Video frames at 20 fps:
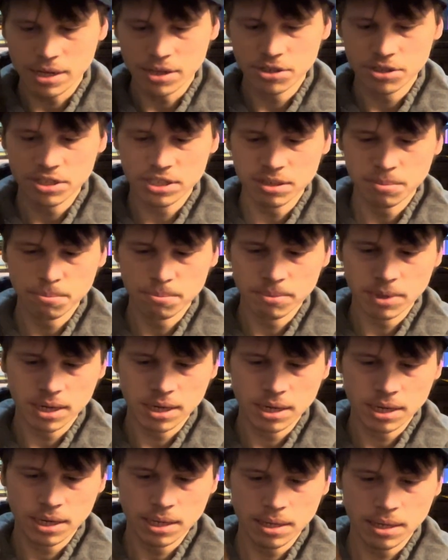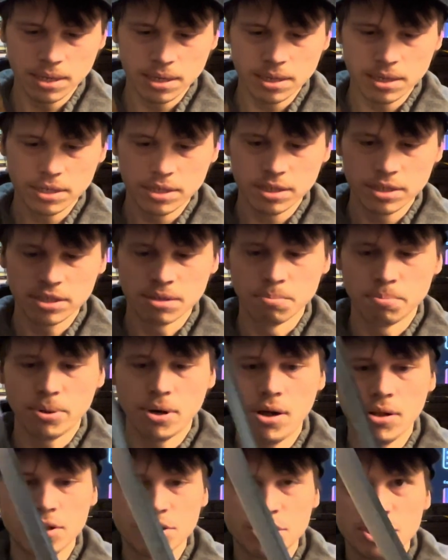there's some
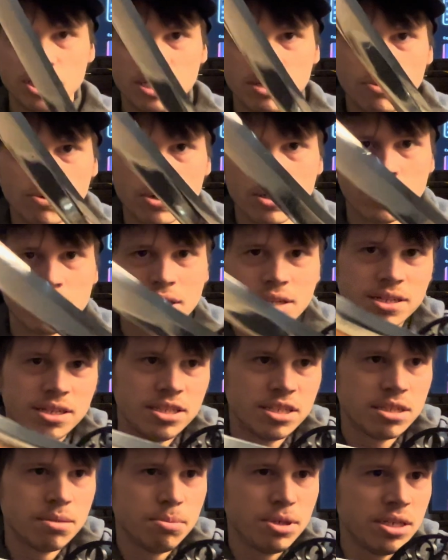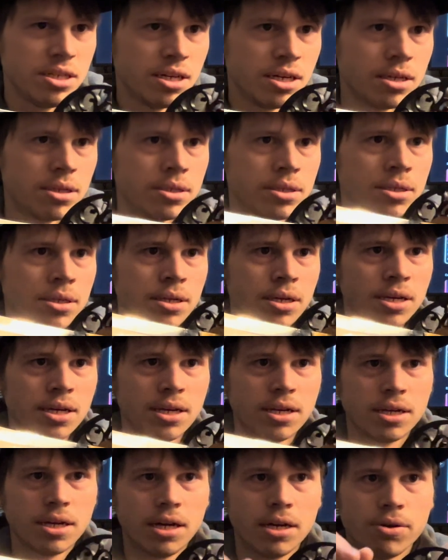polishing work that needs to be done
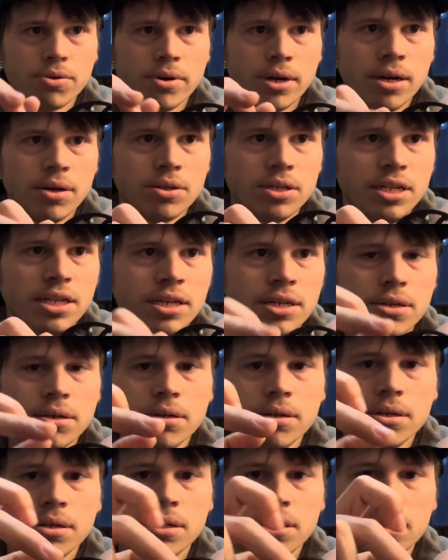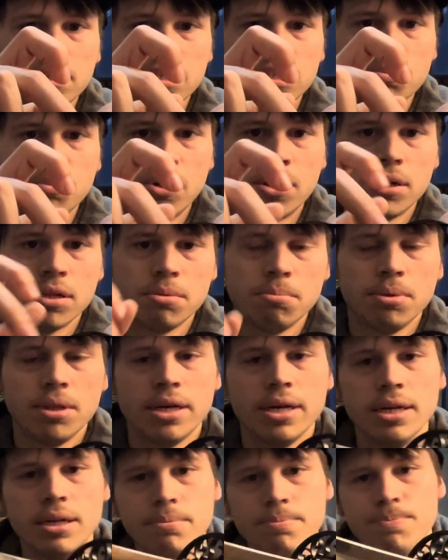kind of around here in this part of the
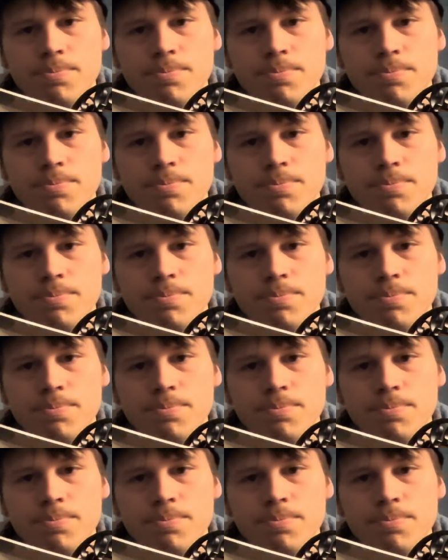blade.